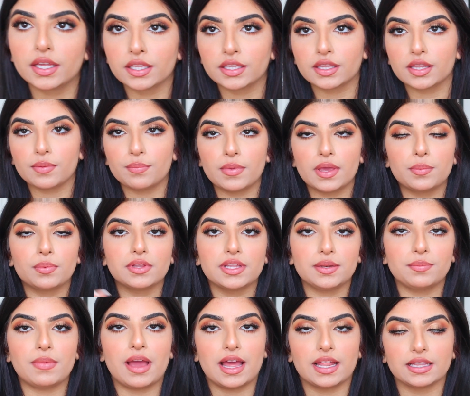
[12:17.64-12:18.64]
The
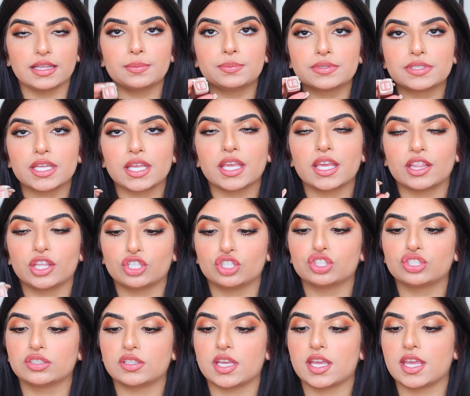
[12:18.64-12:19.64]
Maybelline matte lipstick in the
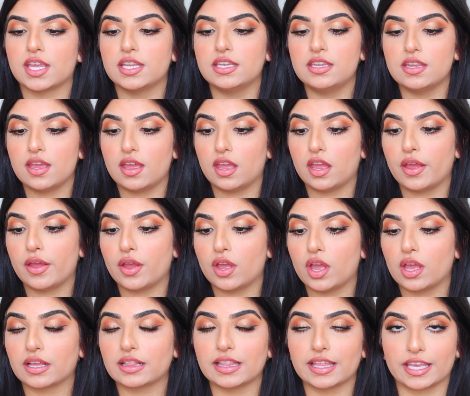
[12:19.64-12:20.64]
shade
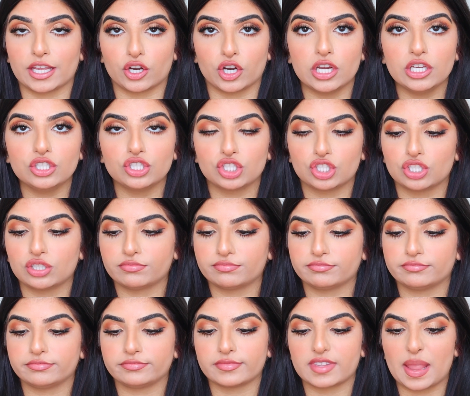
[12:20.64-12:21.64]
Clay Crush.
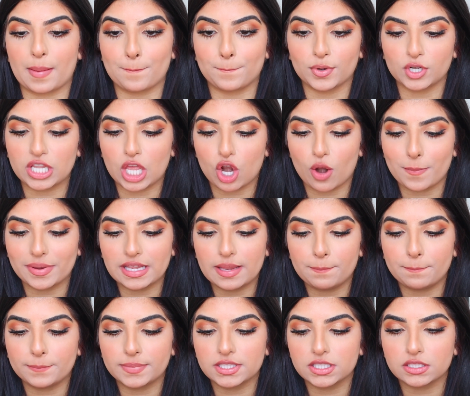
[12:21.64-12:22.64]
I put that on my
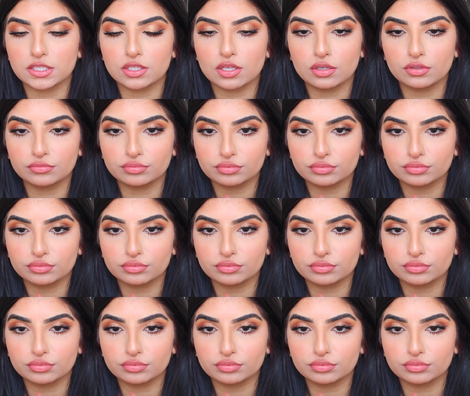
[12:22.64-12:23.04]
lips.